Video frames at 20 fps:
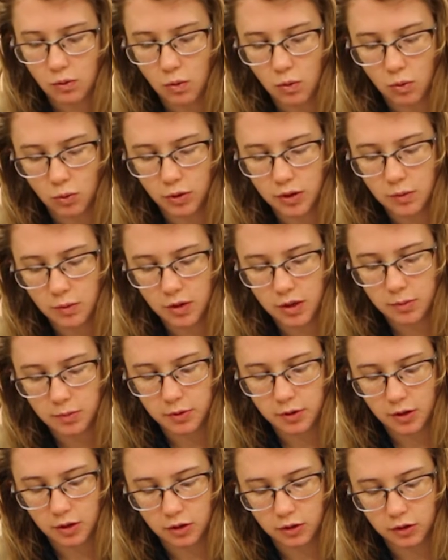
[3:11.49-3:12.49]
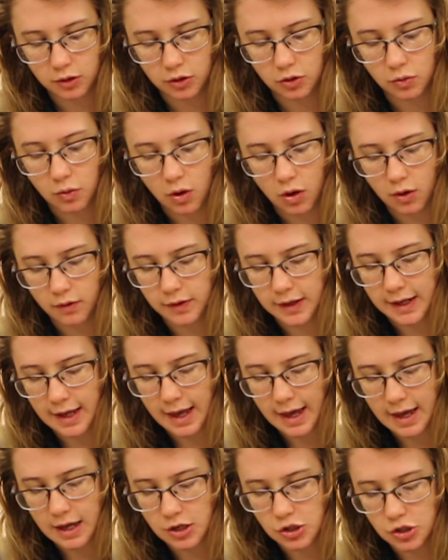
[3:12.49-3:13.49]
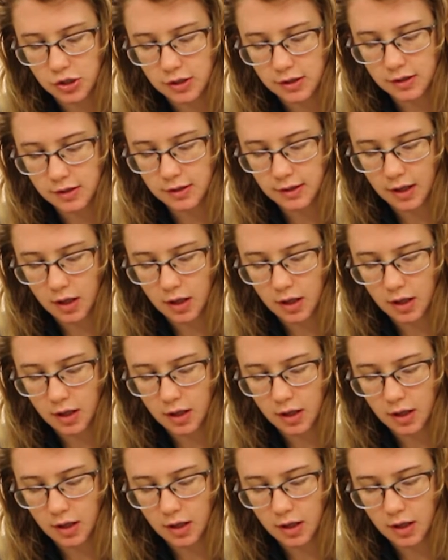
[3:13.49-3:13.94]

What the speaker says: You only wanna put glue on the edges.